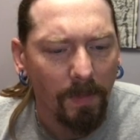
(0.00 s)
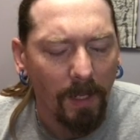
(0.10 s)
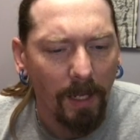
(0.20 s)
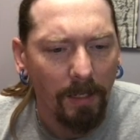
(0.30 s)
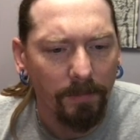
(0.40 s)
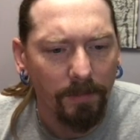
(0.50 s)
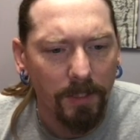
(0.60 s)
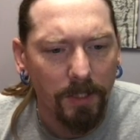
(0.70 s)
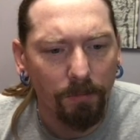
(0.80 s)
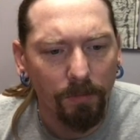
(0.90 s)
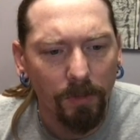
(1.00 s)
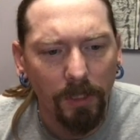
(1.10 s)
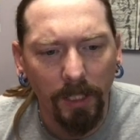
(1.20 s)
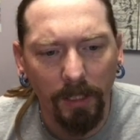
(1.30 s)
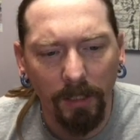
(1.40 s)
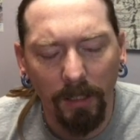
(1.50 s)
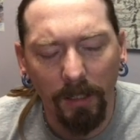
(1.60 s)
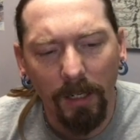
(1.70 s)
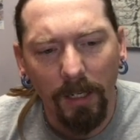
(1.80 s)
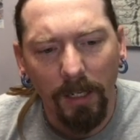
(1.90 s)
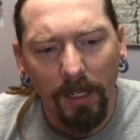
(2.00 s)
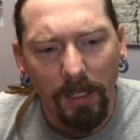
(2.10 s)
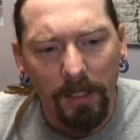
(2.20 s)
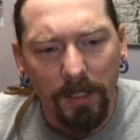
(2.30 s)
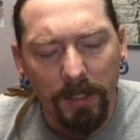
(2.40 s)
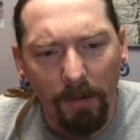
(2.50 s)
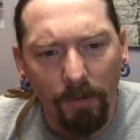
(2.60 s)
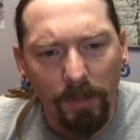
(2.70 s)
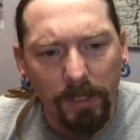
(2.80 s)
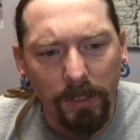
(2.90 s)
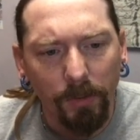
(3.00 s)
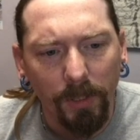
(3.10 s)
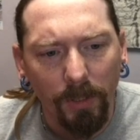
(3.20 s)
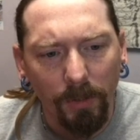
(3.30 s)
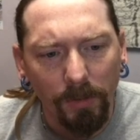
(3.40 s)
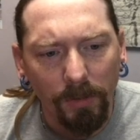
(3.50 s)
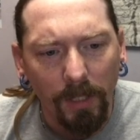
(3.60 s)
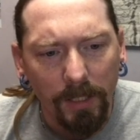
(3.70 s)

I have this rook here. It's not really doing a whole lot.